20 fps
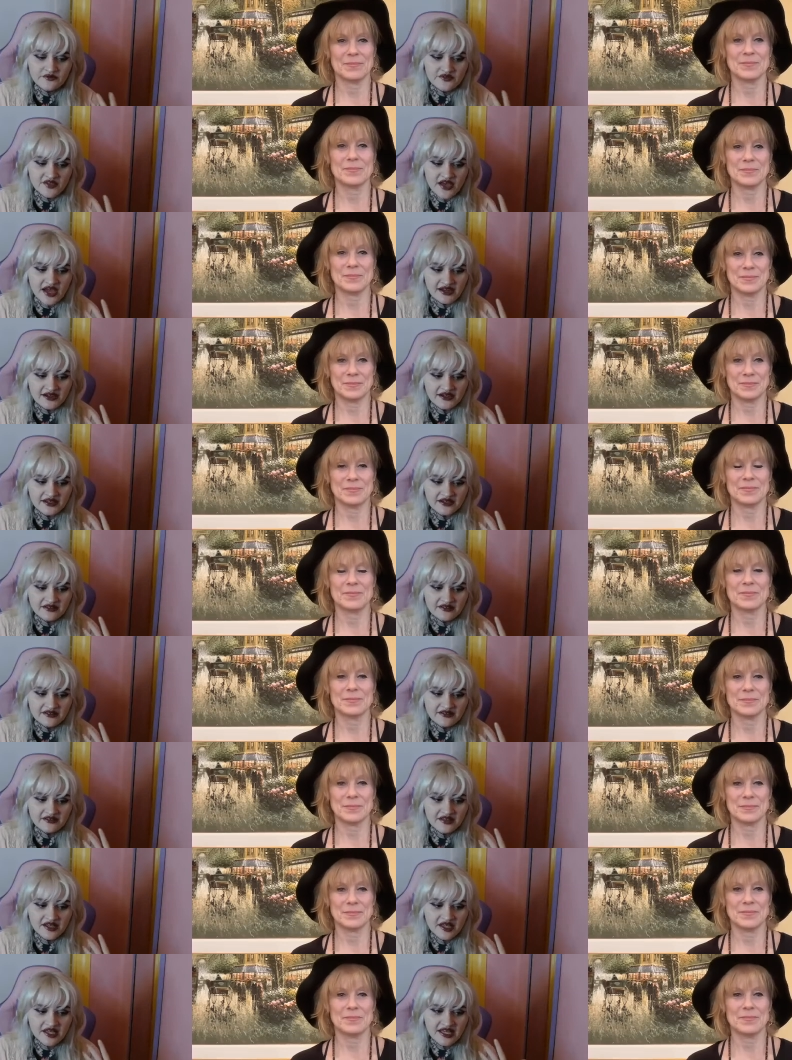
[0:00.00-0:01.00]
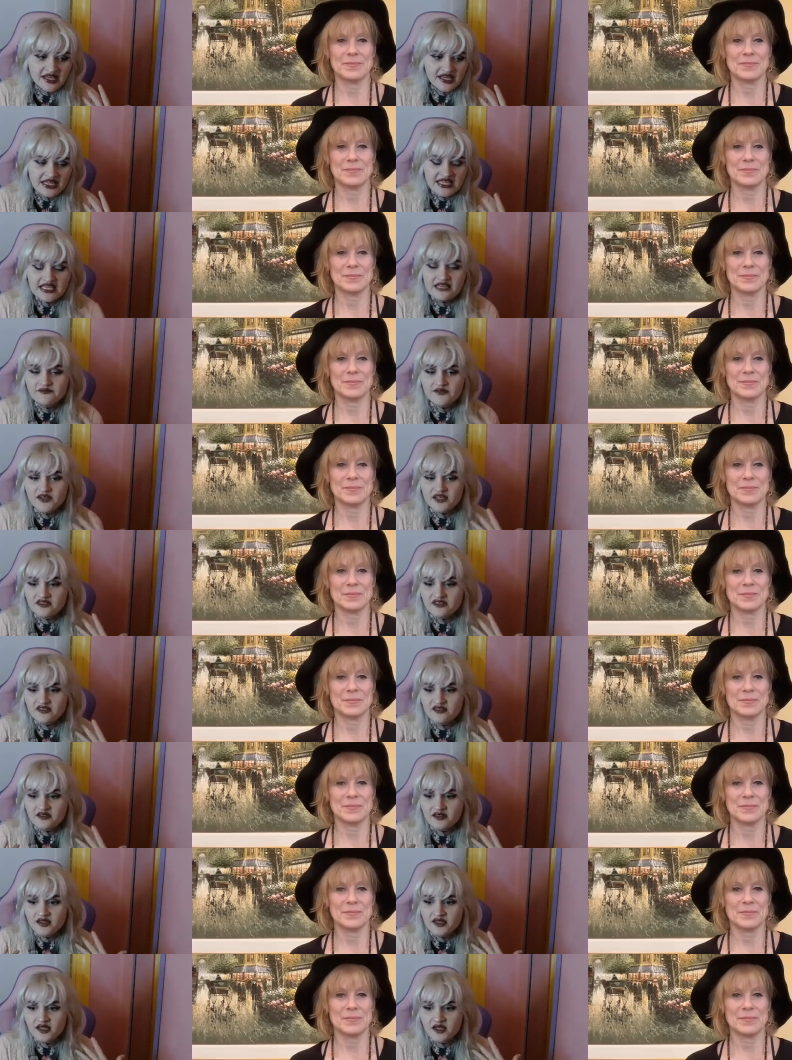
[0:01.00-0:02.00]
Speaker 1: that is if
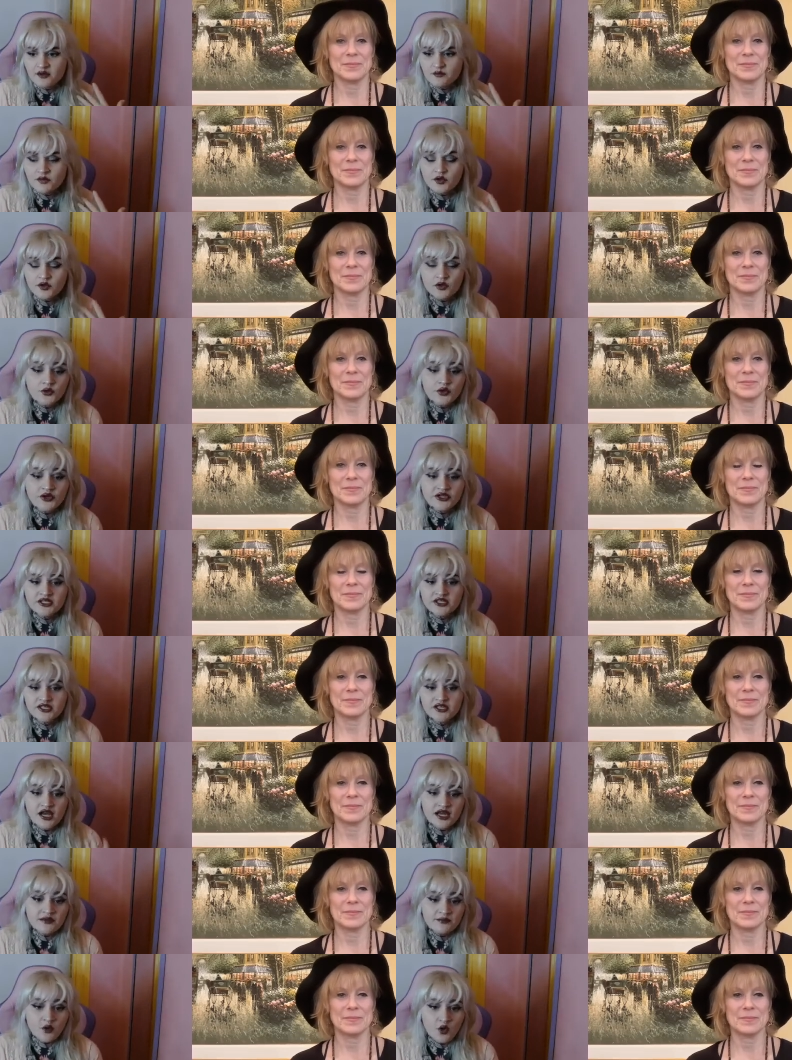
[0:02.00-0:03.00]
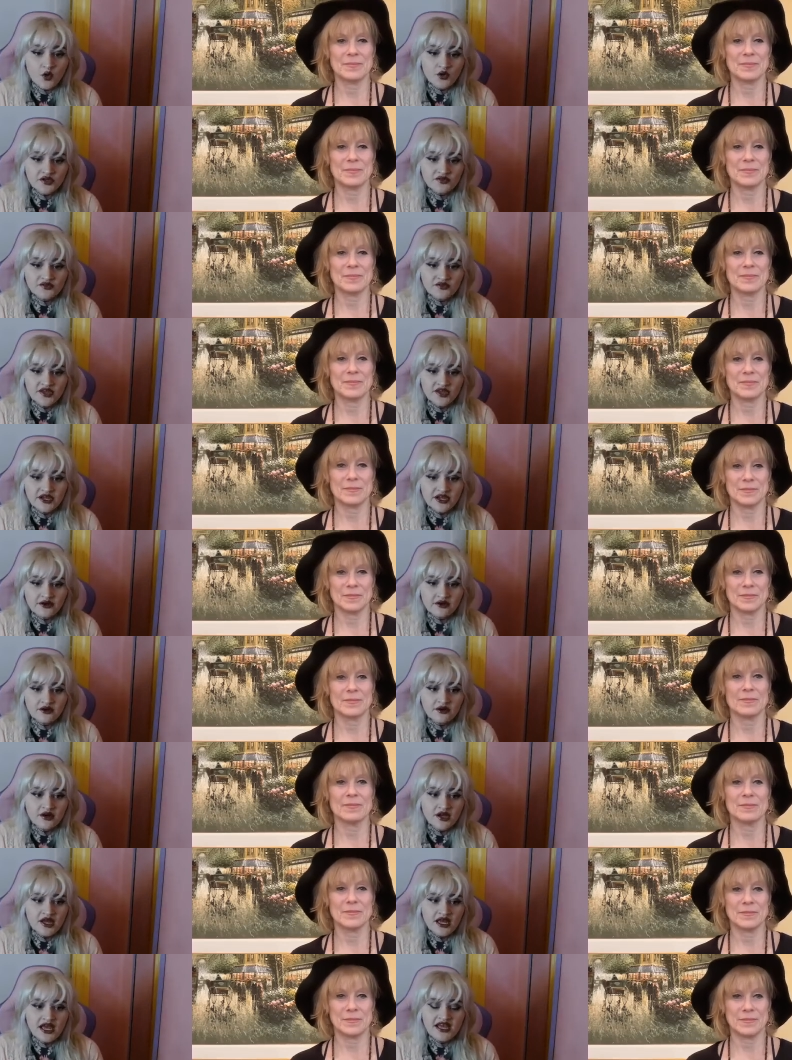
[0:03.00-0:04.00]
it's pretty, I put it there,
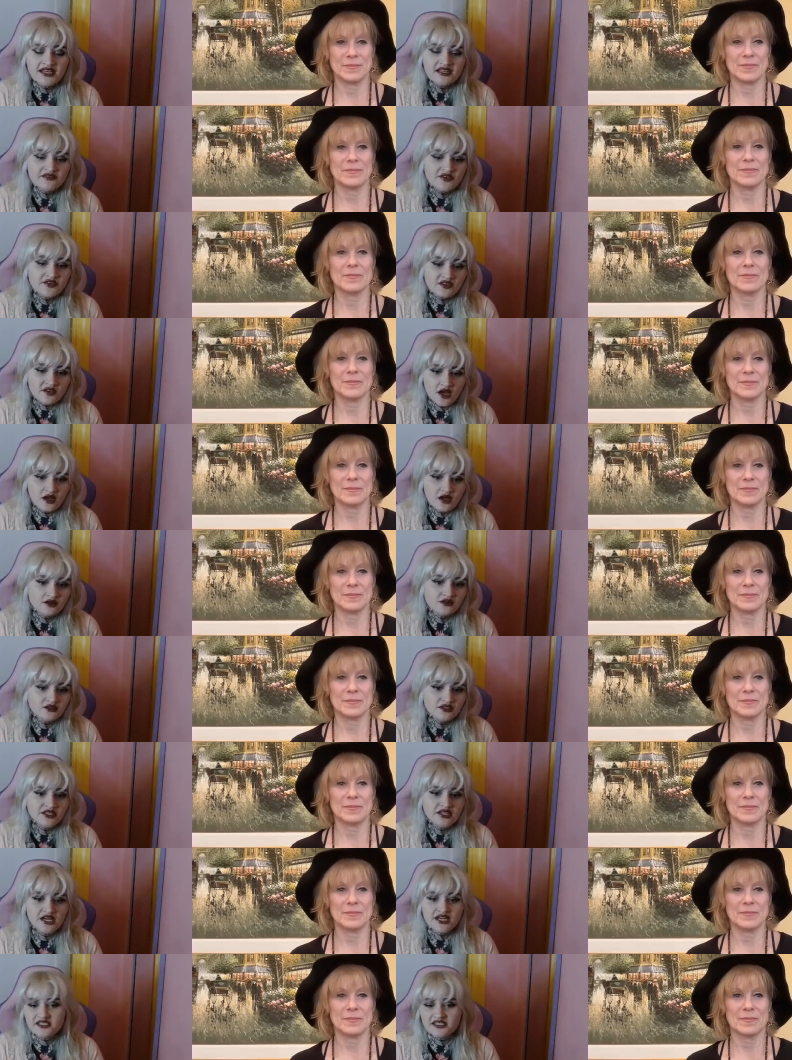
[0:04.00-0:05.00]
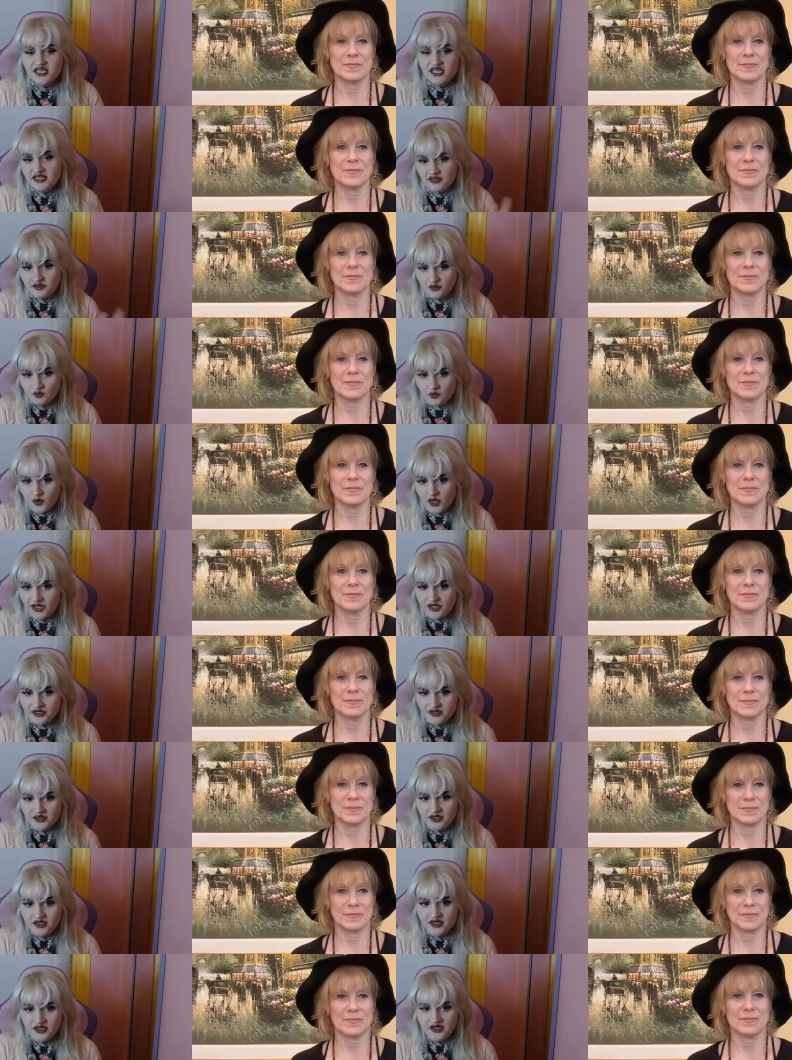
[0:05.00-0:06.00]
and if it's ugly, I take it away.
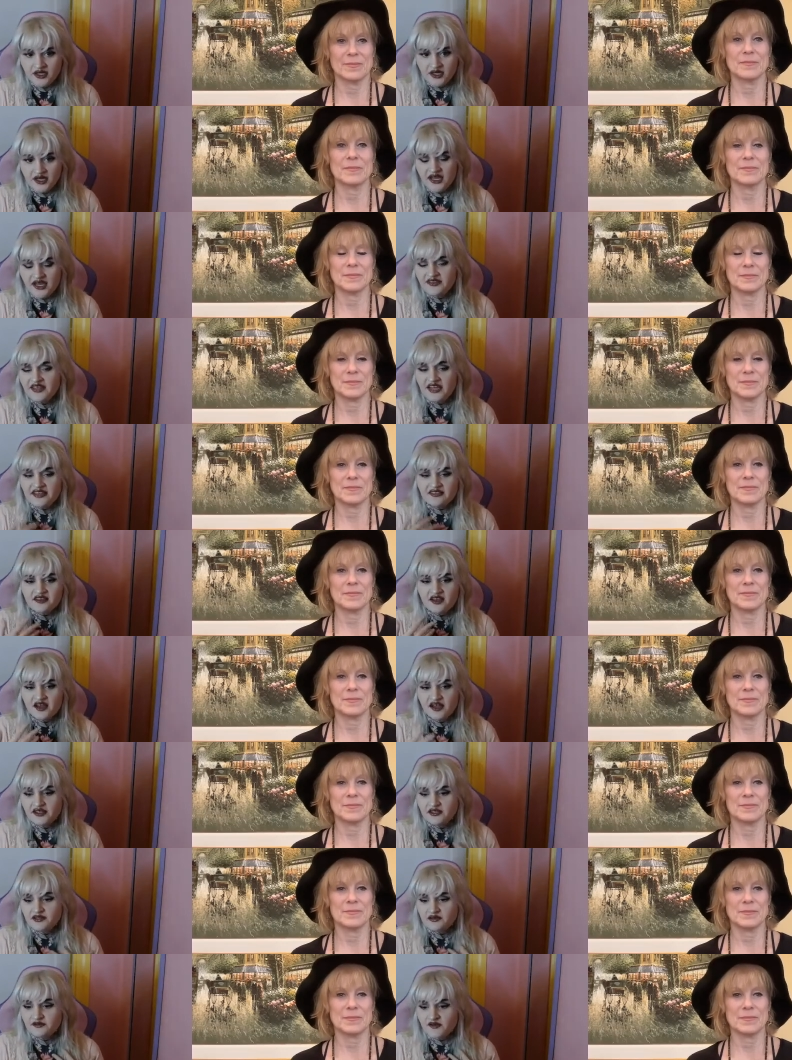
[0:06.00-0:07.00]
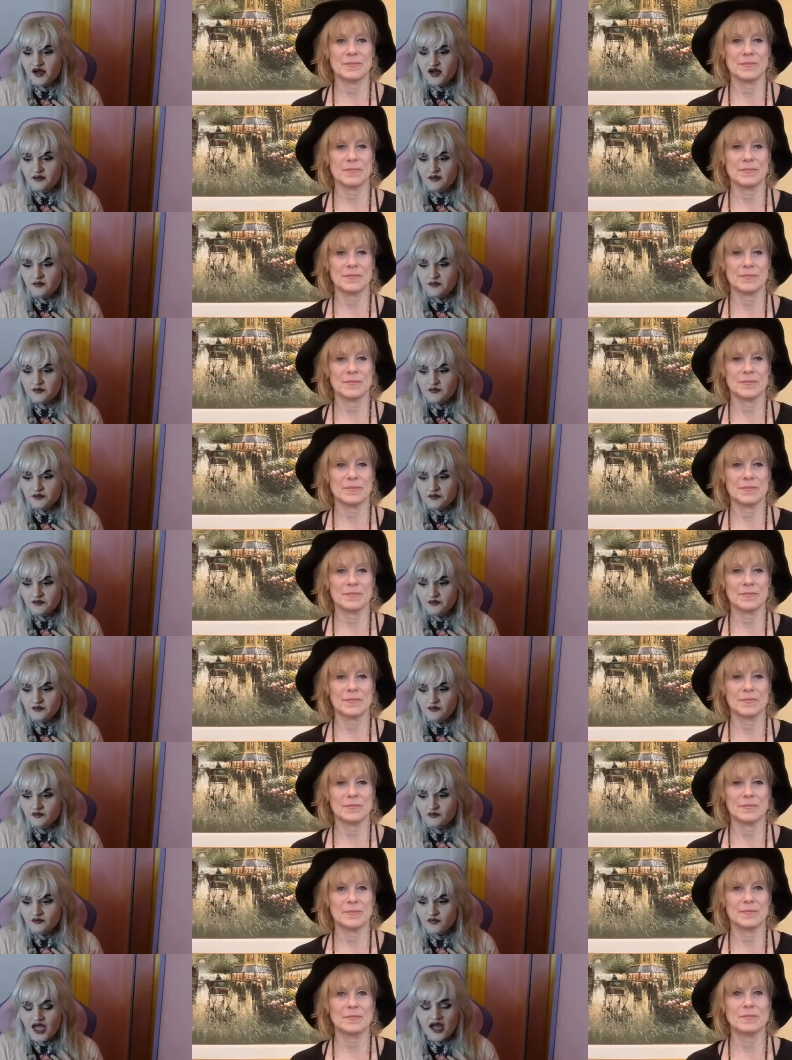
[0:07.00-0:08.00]
Mm-hmm. And that's kind of um,
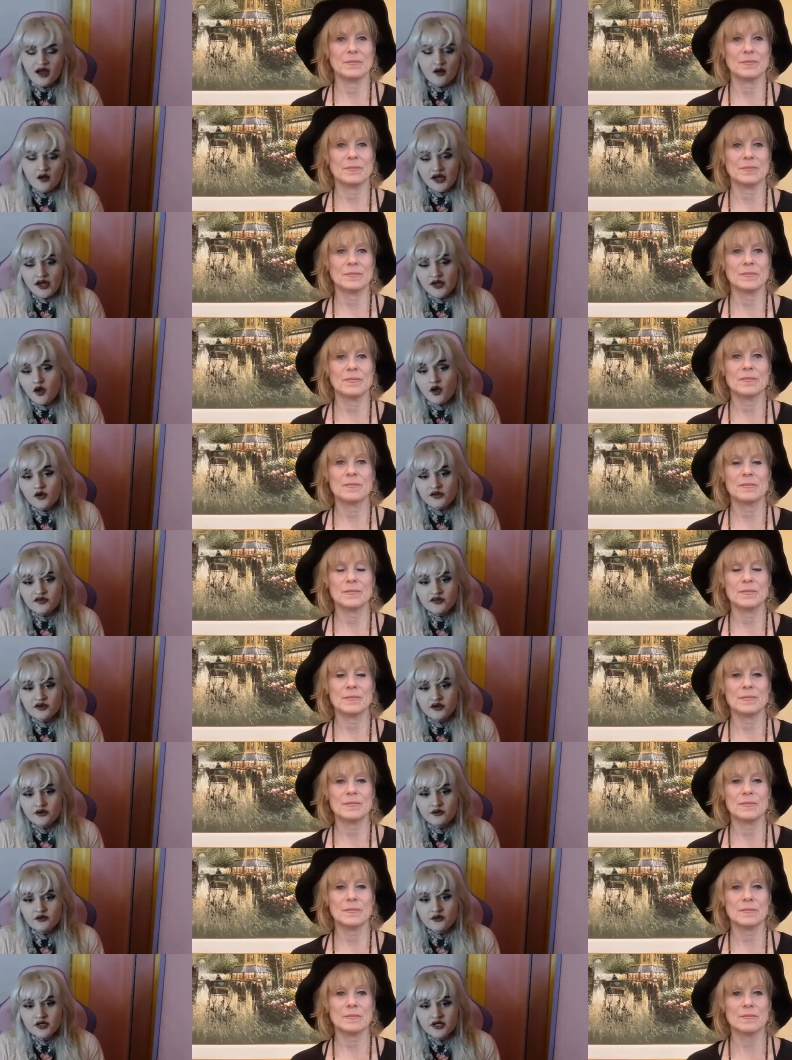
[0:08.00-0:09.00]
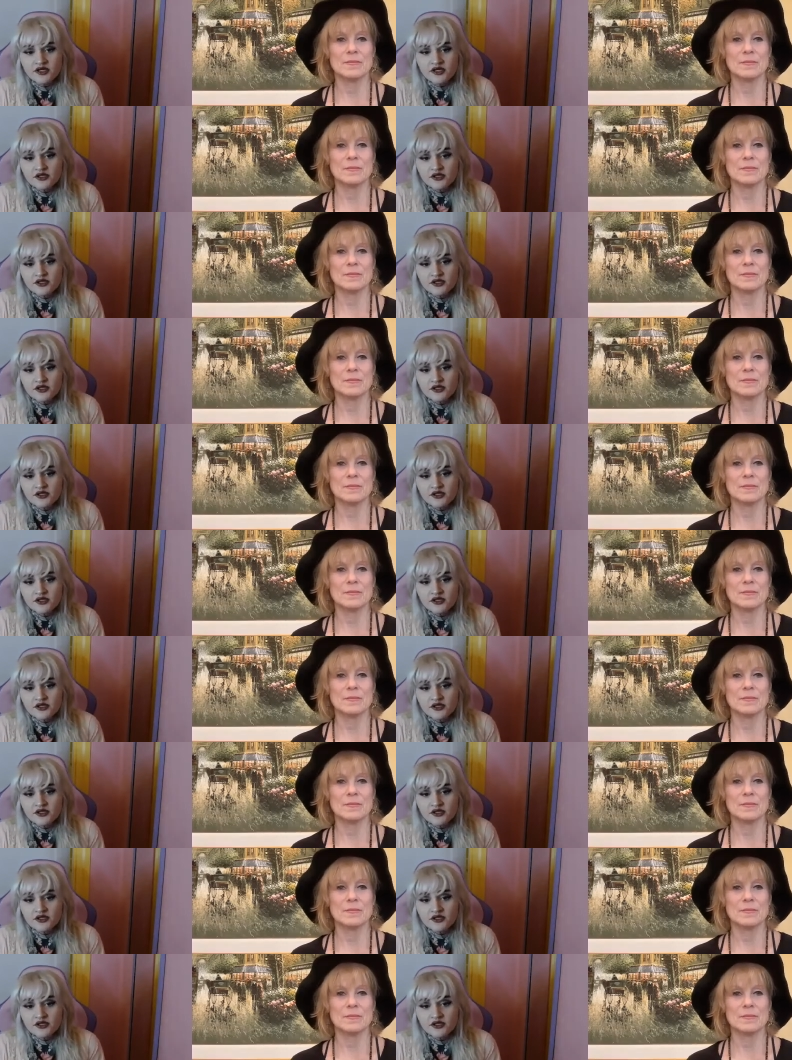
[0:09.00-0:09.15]
how I also